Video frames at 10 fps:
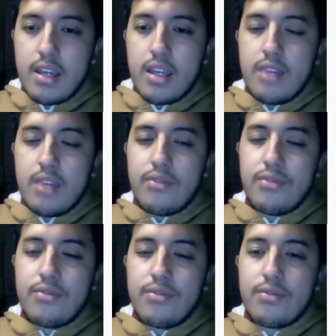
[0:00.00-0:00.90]

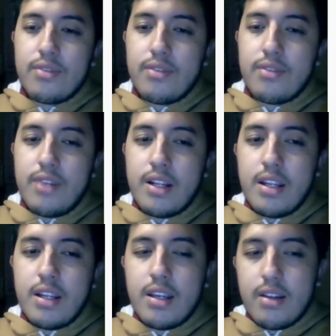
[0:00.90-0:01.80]
If
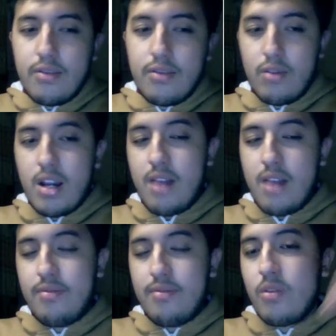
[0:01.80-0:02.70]
finally, if we
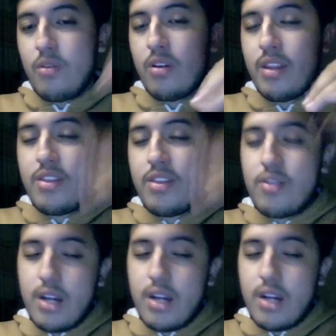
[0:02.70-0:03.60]
have more than
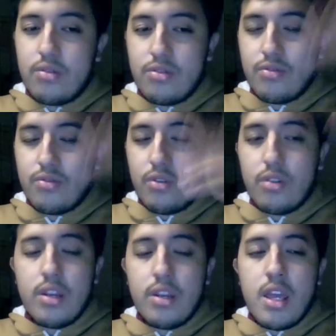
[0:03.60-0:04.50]
three authors,
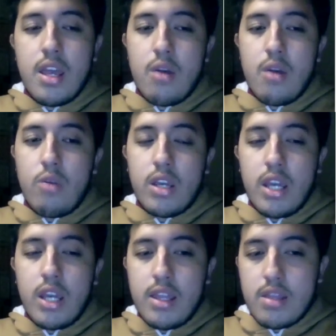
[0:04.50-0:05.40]
four, we
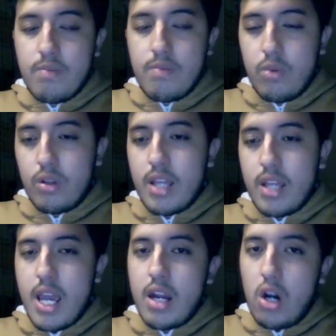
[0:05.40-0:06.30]
can put
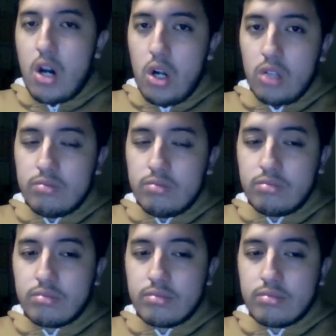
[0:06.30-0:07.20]
at all.
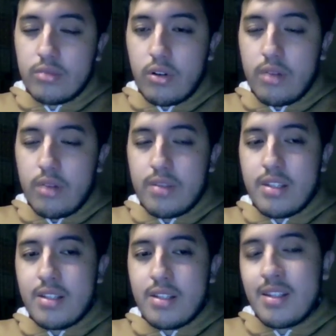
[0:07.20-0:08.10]
Okay, this
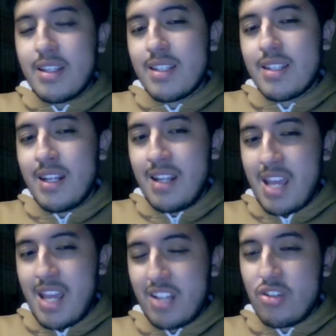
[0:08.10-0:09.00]
is an
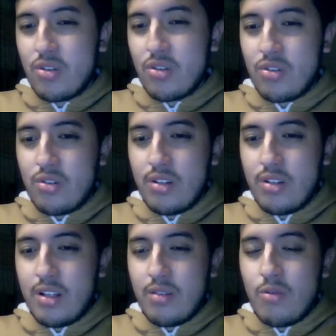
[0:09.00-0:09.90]
X structure
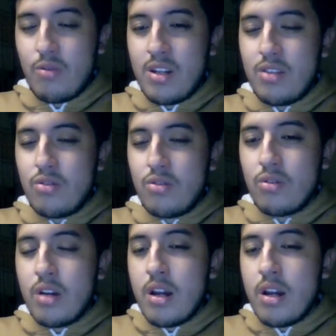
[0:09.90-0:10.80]
that we need to
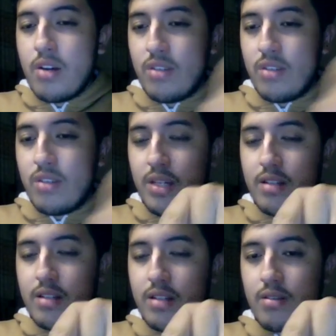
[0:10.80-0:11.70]

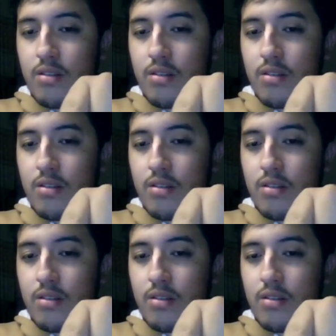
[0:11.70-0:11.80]
respect.